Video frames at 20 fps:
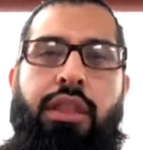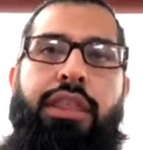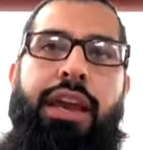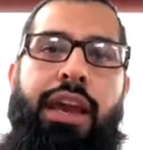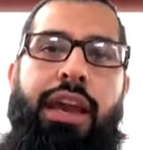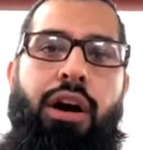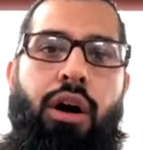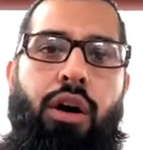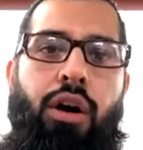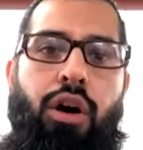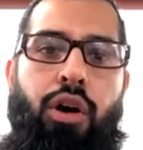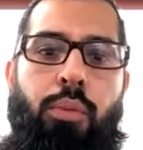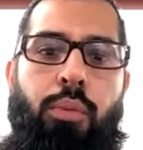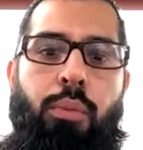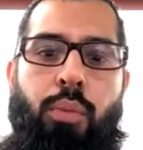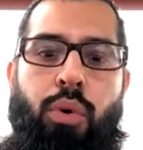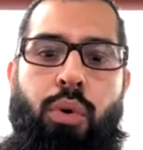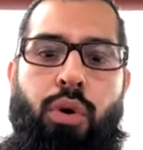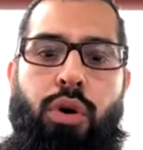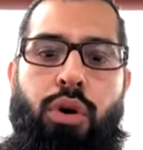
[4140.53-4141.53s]
They are
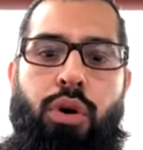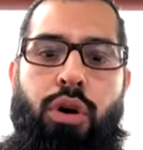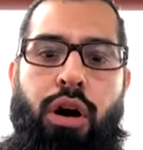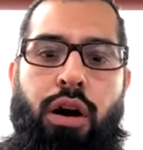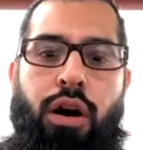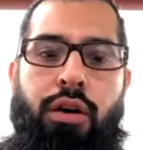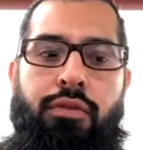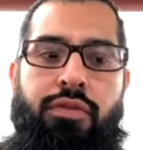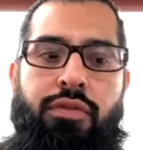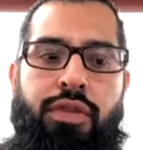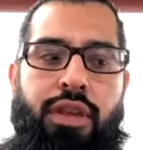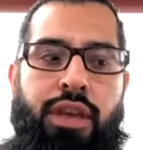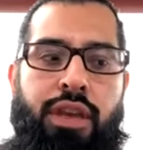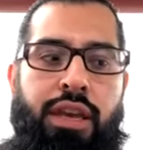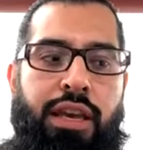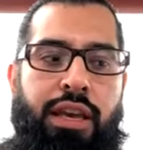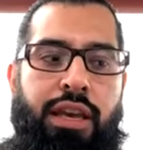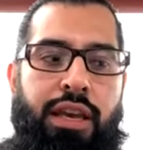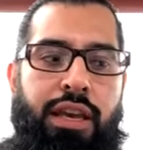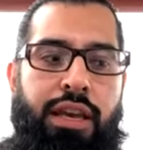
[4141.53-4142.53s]
more of
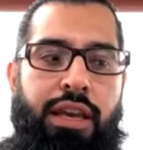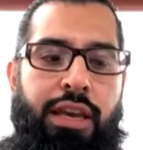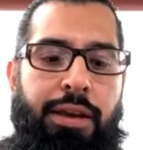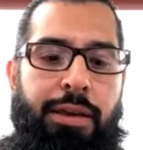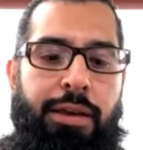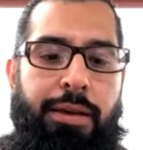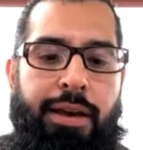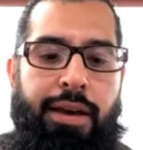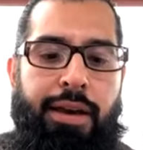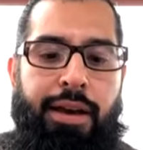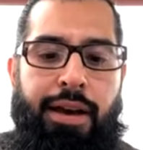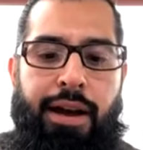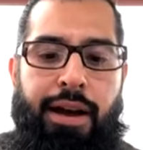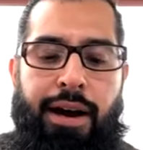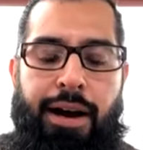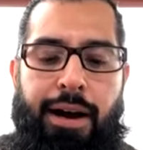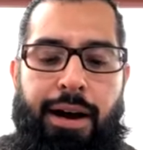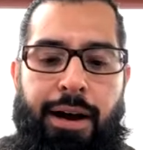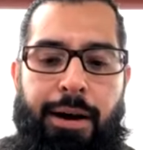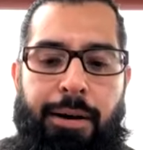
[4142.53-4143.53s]
the
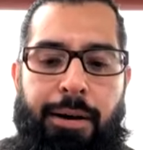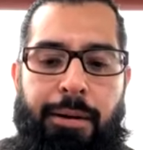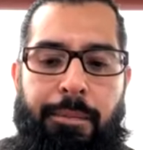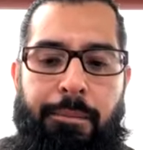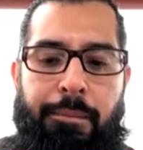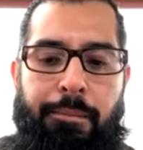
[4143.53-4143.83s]
um,